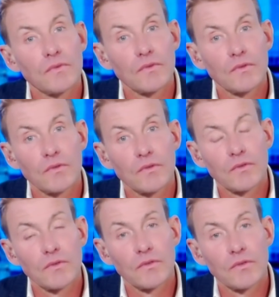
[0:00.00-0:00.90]

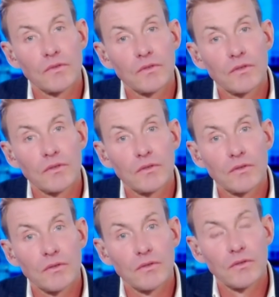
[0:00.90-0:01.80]

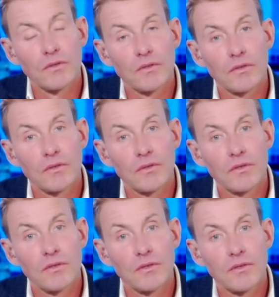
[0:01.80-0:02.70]

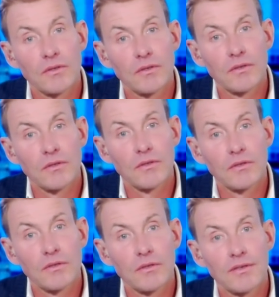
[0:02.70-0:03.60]

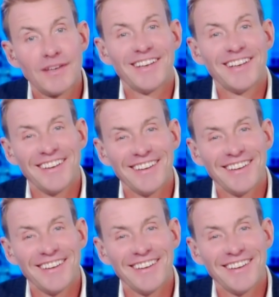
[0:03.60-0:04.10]
No words are spoken by the person on screen.